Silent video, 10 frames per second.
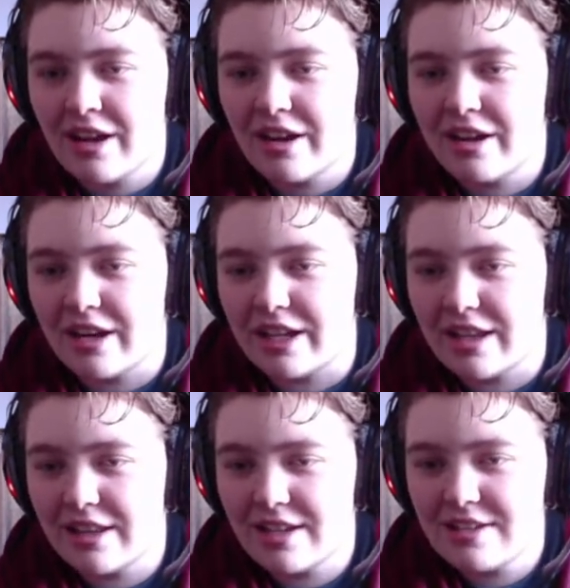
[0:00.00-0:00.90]
All right,
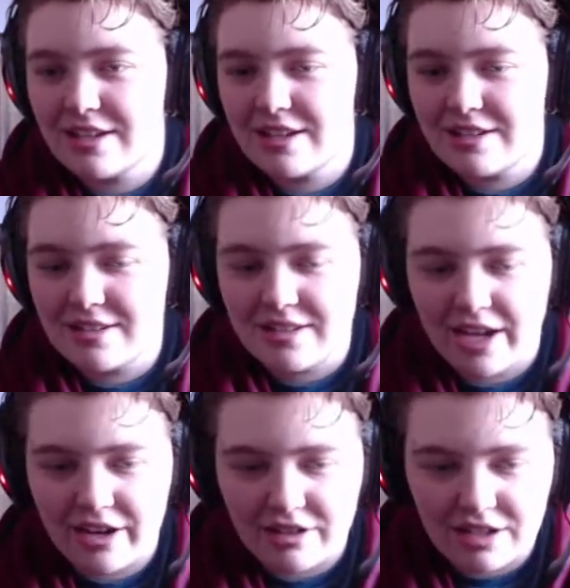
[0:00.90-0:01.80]
and this is
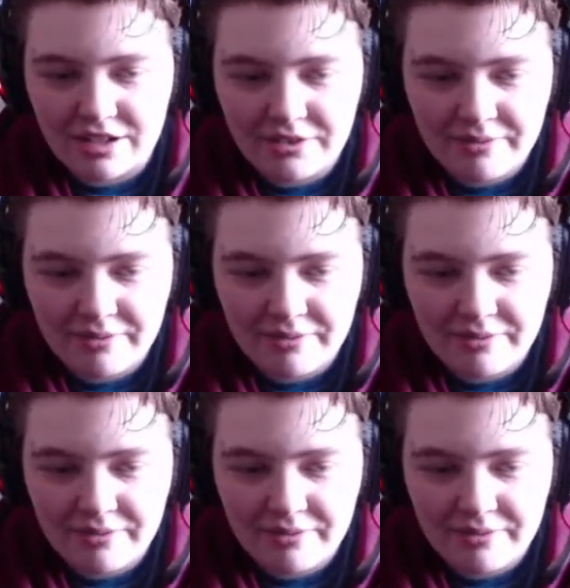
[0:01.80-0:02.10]
Tara.